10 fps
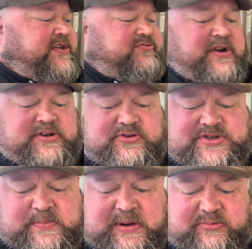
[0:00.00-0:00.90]
I try to do is
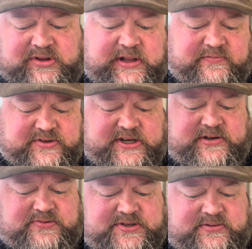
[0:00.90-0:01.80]
come up with clever
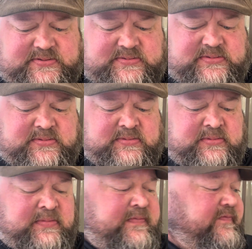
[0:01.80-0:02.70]
titles.
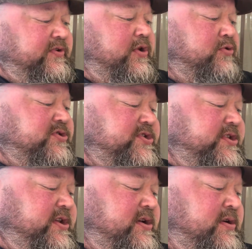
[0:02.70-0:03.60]
If you notice
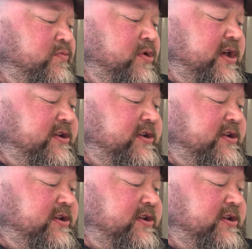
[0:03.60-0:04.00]
the one I